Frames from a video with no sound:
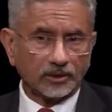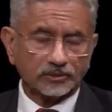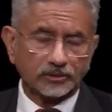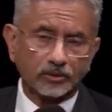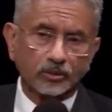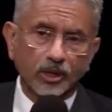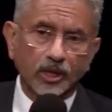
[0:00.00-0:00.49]

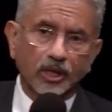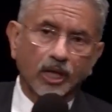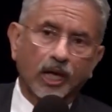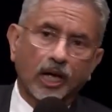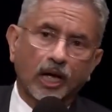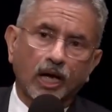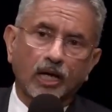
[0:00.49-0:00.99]
So
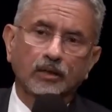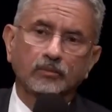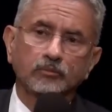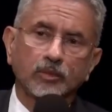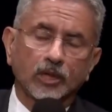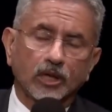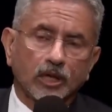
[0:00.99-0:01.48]

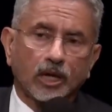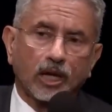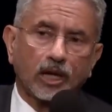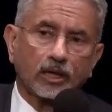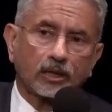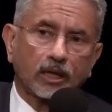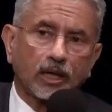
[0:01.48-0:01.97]
I'm
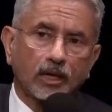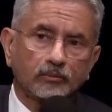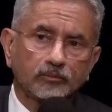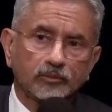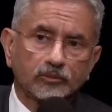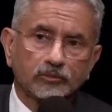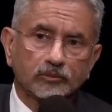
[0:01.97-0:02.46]

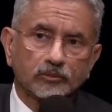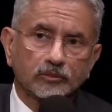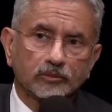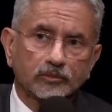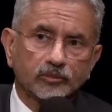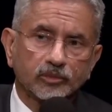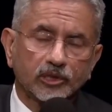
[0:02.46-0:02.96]

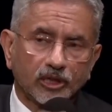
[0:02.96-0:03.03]
would